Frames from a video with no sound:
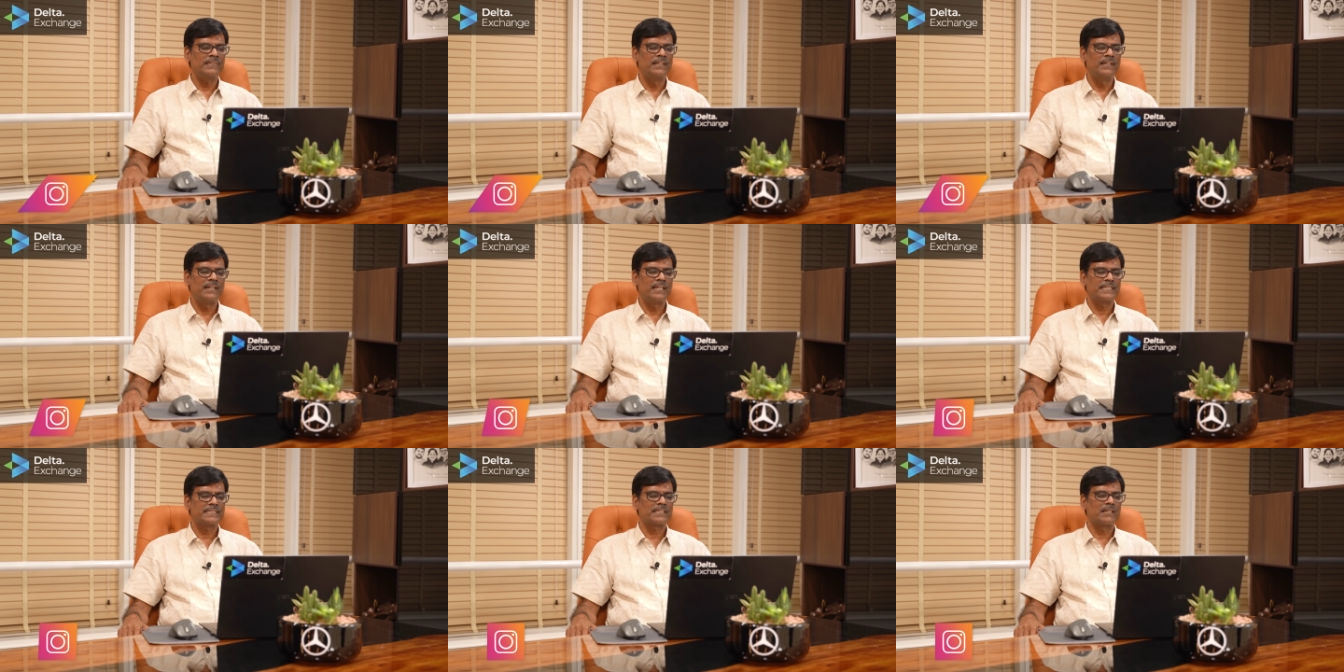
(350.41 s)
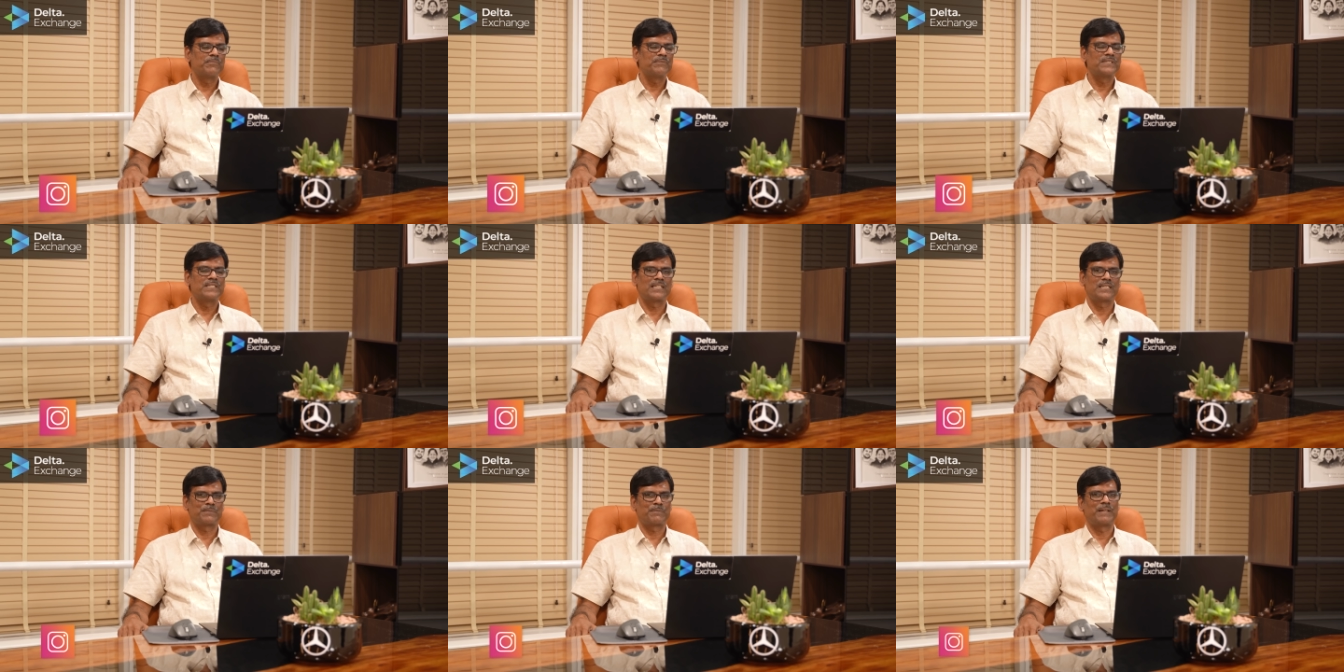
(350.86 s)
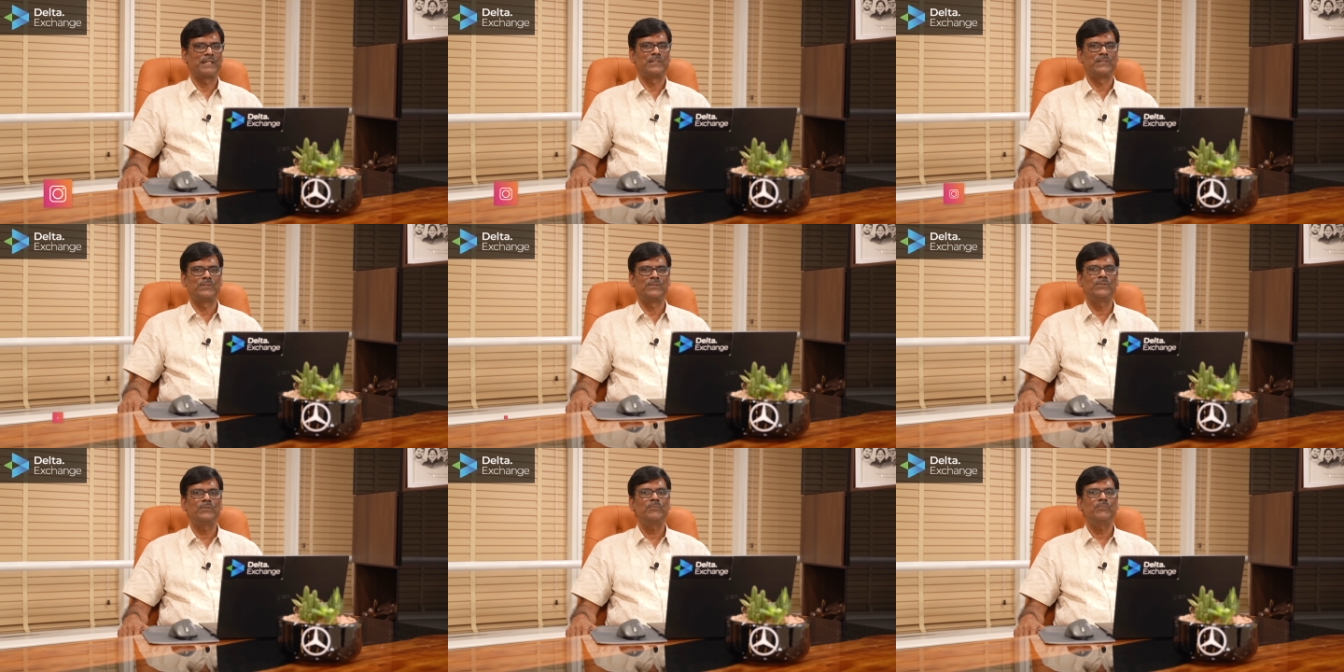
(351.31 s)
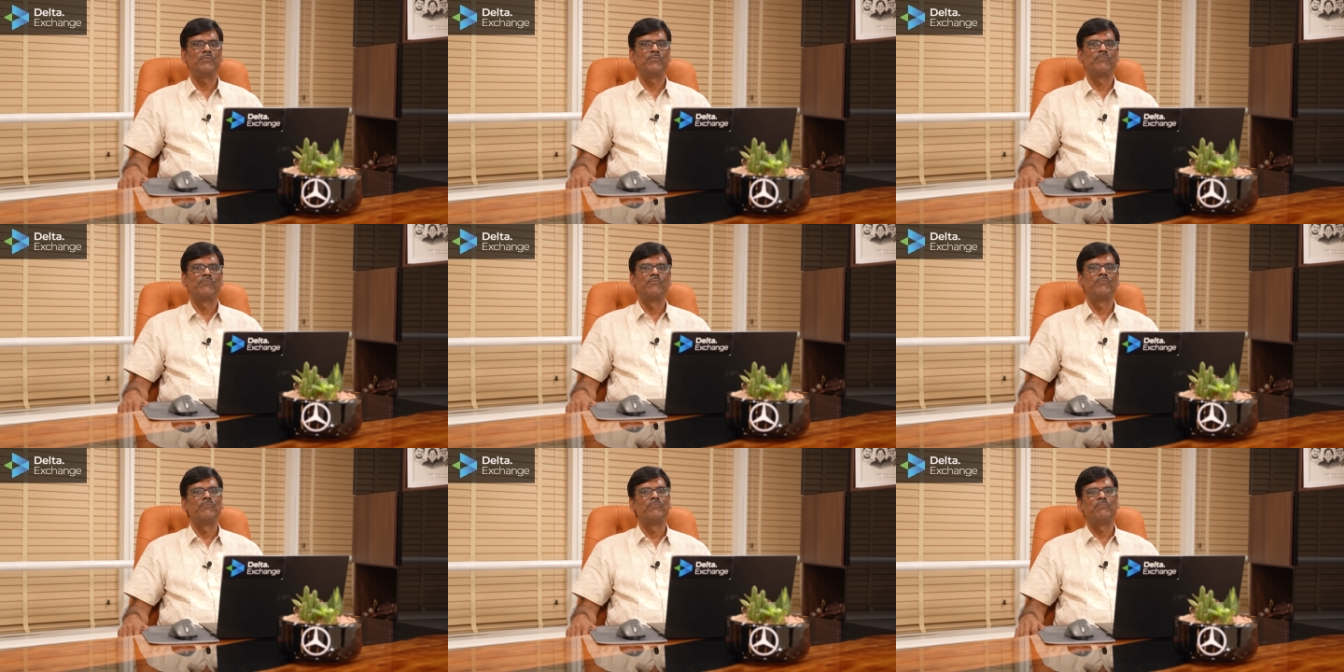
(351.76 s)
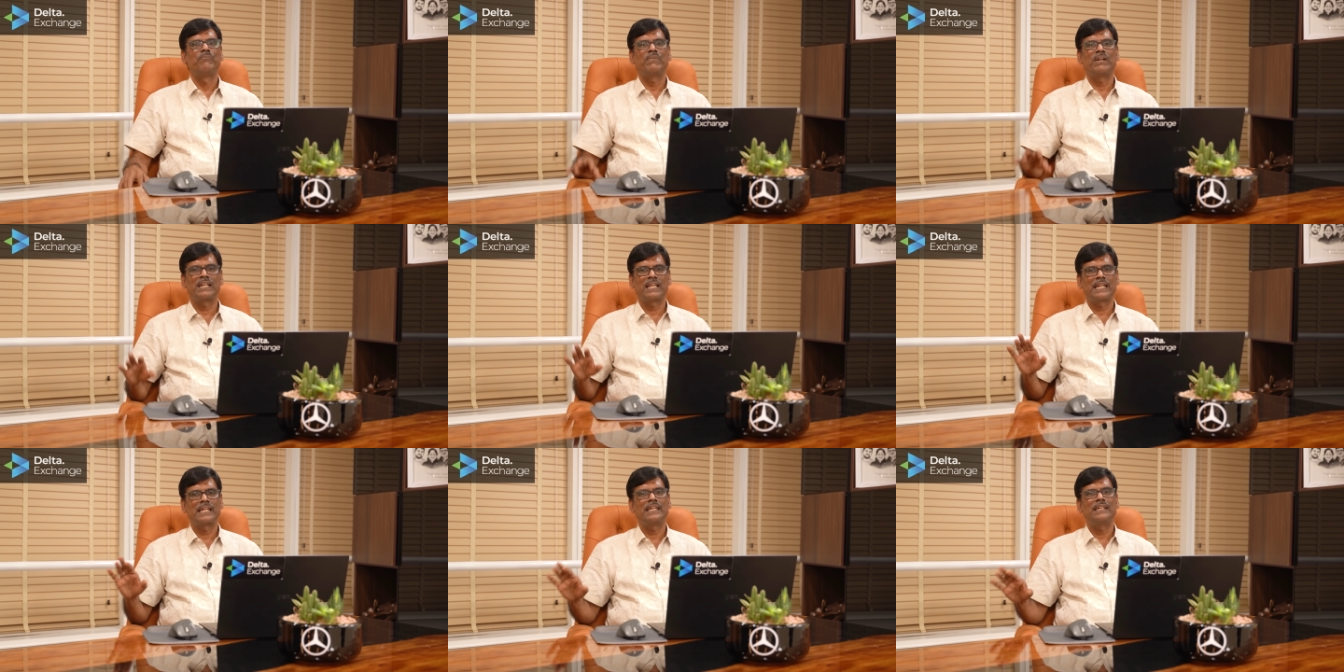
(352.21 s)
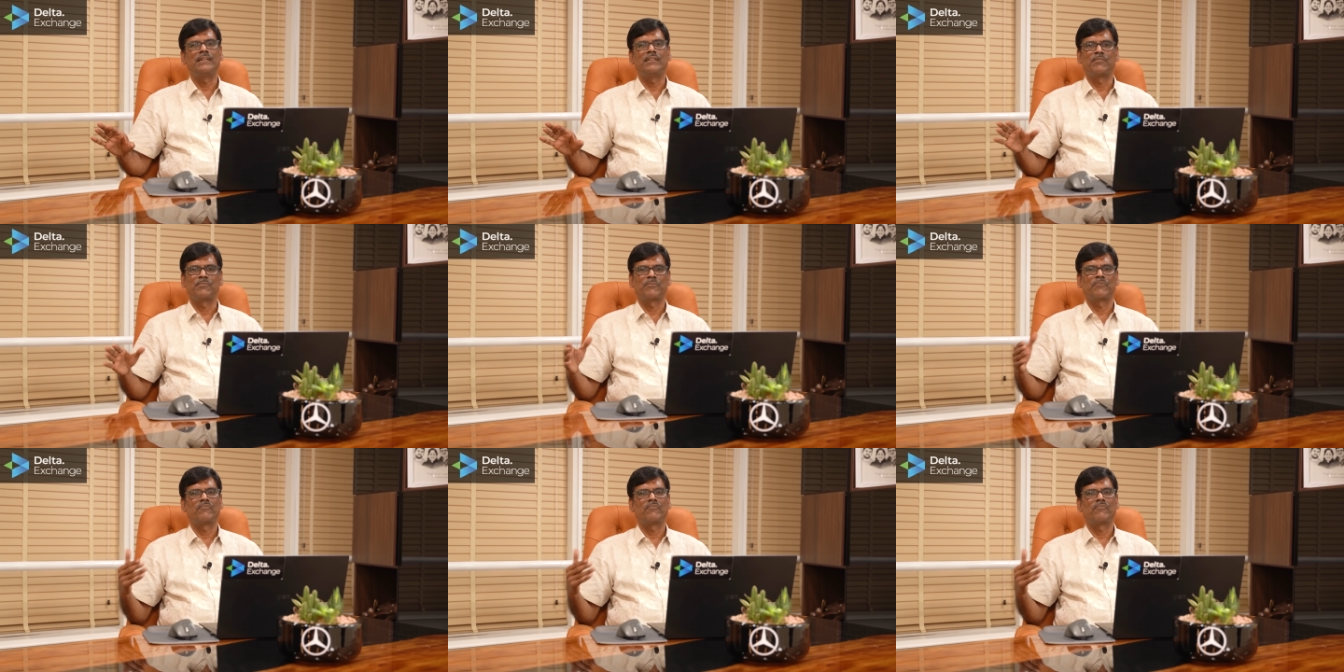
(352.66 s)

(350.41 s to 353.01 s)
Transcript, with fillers: It has come 6.2. But again,